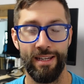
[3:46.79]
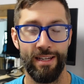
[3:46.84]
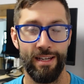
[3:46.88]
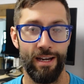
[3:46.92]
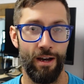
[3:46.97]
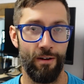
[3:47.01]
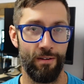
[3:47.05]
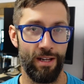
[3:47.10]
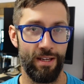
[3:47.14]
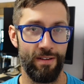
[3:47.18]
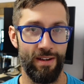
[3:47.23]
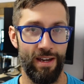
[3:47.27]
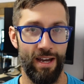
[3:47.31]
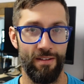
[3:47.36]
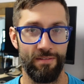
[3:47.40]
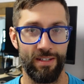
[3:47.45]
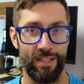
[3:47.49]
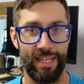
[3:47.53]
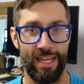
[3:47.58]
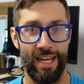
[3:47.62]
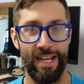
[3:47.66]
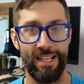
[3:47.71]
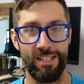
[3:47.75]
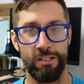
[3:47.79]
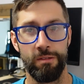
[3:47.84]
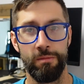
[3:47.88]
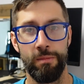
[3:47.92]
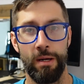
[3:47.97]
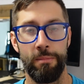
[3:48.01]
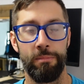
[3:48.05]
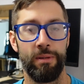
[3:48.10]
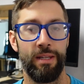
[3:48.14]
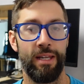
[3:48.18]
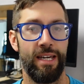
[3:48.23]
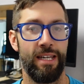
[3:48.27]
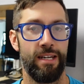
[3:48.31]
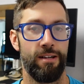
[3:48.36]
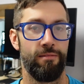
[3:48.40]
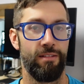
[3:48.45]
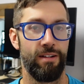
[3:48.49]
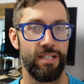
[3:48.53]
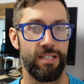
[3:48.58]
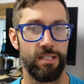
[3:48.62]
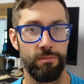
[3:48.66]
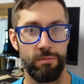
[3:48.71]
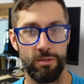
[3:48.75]
I would either have to cancel my plan and
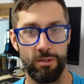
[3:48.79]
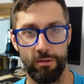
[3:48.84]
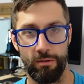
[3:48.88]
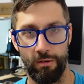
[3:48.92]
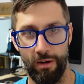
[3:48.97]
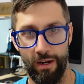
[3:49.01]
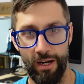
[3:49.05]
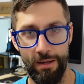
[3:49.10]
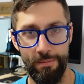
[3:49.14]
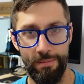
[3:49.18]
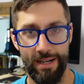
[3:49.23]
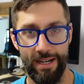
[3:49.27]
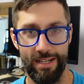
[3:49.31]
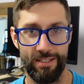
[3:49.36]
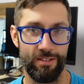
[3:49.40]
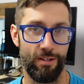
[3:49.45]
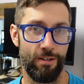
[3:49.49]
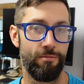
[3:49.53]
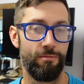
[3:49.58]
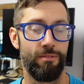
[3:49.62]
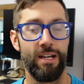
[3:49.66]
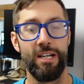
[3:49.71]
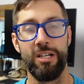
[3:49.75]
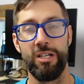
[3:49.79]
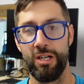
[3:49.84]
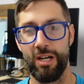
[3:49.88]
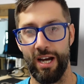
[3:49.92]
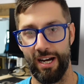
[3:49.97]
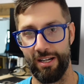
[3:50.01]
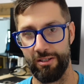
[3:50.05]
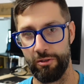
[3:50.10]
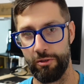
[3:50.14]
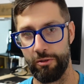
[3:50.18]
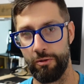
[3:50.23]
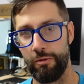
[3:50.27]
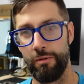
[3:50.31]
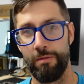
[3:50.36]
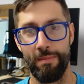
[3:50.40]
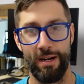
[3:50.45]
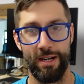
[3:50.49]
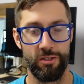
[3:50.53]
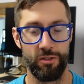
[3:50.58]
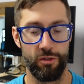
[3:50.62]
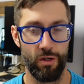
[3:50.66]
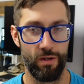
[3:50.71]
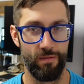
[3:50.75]
resubscribe, as I'd recharged too
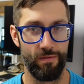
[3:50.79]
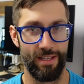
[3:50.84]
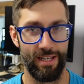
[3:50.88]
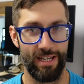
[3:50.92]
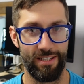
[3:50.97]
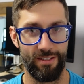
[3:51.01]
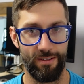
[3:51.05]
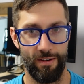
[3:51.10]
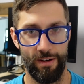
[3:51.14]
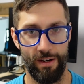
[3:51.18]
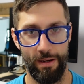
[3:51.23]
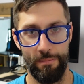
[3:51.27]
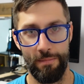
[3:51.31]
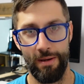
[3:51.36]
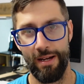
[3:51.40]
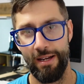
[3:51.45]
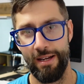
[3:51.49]
much over that time.